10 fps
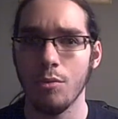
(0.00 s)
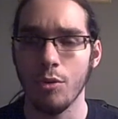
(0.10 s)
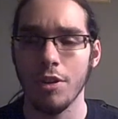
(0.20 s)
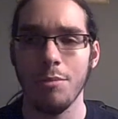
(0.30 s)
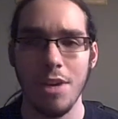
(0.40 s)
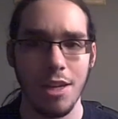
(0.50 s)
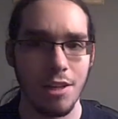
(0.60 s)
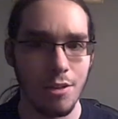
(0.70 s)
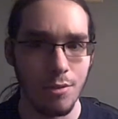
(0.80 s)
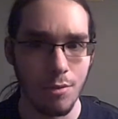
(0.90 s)
really
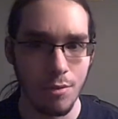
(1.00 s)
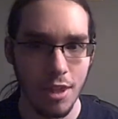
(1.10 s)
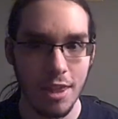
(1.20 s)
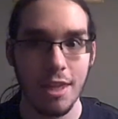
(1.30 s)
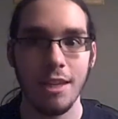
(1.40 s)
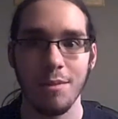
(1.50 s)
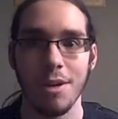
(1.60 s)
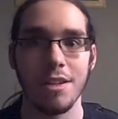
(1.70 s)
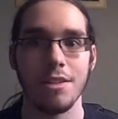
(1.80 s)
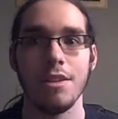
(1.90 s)
making you think
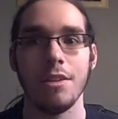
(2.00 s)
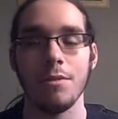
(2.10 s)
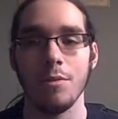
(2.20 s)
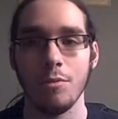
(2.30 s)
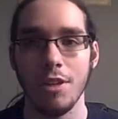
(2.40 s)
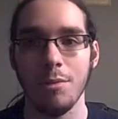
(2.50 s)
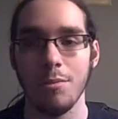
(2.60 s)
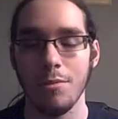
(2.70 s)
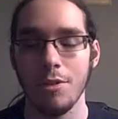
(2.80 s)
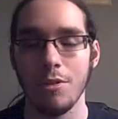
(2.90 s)
about stuff and
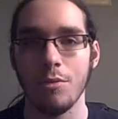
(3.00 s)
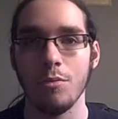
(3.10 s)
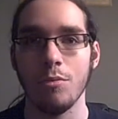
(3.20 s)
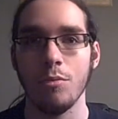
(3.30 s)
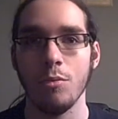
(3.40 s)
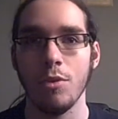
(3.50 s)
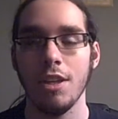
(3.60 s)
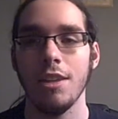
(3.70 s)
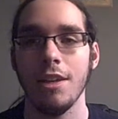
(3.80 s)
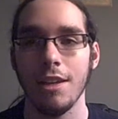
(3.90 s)

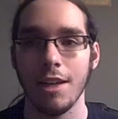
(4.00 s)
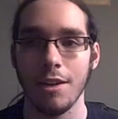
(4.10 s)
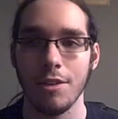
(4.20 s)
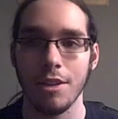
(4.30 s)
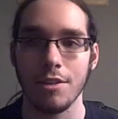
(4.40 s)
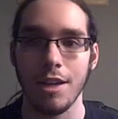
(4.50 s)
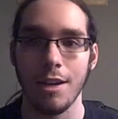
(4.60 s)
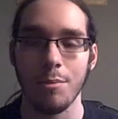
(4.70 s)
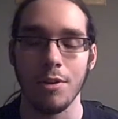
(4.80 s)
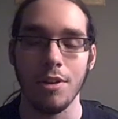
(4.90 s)
rethinking how things
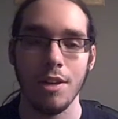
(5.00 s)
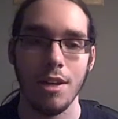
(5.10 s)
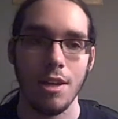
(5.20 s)
happen.